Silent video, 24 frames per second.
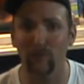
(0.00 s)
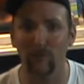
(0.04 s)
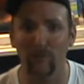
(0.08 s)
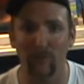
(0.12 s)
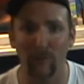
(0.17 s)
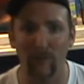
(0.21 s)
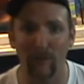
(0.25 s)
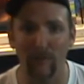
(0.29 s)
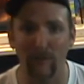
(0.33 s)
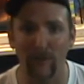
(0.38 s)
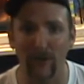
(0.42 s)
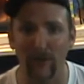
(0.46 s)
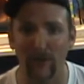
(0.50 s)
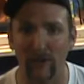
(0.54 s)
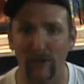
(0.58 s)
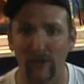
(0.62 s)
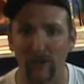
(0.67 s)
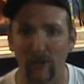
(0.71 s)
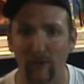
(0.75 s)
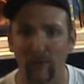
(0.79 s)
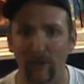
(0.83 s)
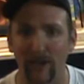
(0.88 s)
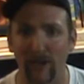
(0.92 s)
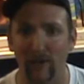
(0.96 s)
probably about a
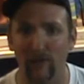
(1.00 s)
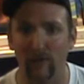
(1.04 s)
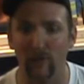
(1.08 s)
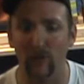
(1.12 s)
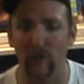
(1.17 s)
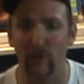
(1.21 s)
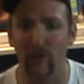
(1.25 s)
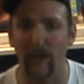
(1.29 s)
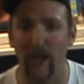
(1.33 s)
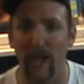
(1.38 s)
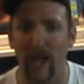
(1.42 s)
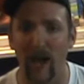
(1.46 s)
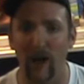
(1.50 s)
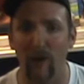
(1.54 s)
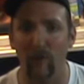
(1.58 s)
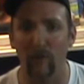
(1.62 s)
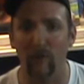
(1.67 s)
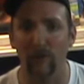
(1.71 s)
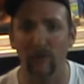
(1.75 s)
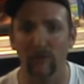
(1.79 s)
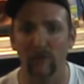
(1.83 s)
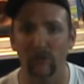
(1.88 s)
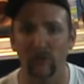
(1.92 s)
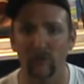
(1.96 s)
degree or 2 an
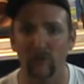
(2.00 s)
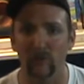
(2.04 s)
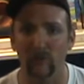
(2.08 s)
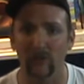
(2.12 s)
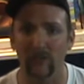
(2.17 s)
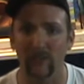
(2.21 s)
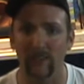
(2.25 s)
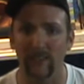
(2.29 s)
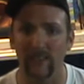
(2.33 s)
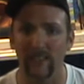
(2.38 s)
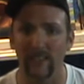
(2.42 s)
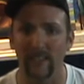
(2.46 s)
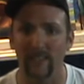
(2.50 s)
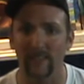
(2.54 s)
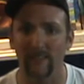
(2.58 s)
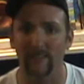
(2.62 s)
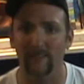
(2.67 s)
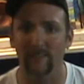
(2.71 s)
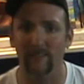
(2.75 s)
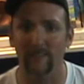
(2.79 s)
hour is usually the